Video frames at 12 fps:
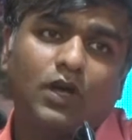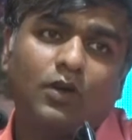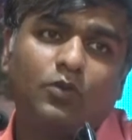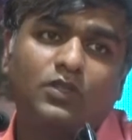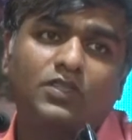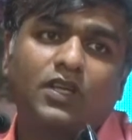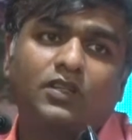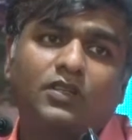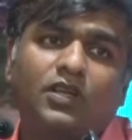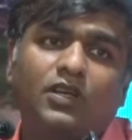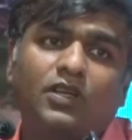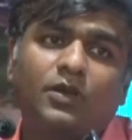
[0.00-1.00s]
I would say
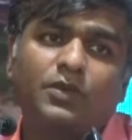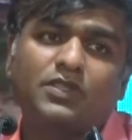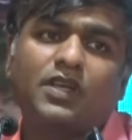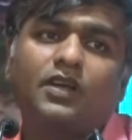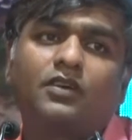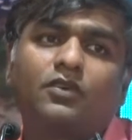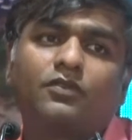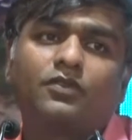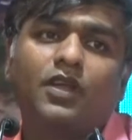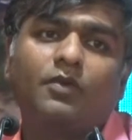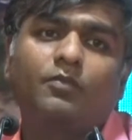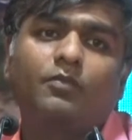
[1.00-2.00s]
30% of
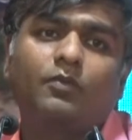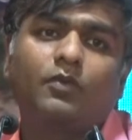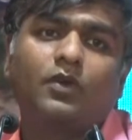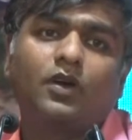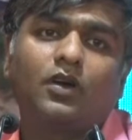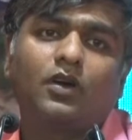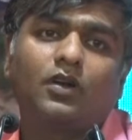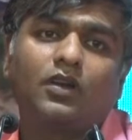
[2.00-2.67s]
them uh,